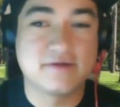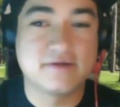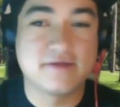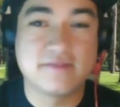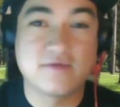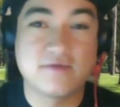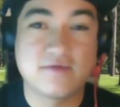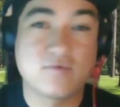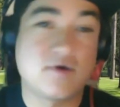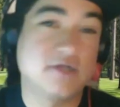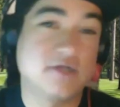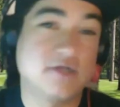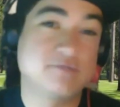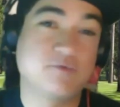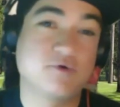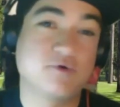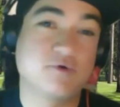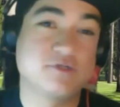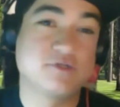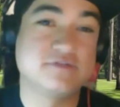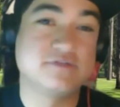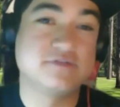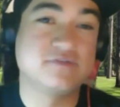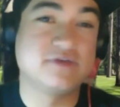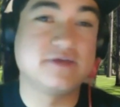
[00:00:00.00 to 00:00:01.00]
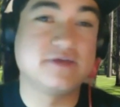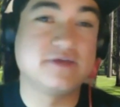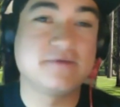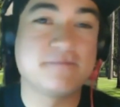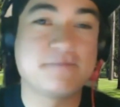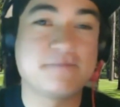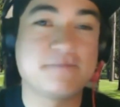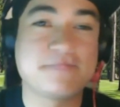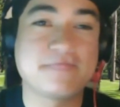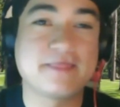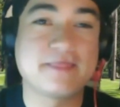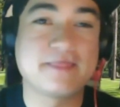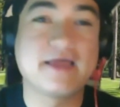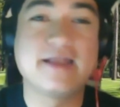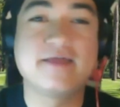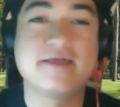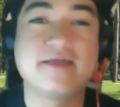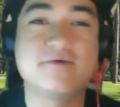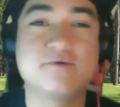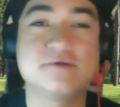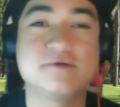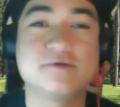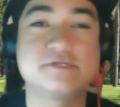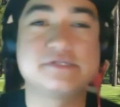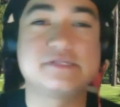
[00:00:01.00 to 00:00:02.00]
and then watch more TV. And it
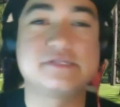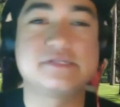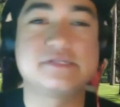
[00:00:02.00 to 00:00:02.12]
was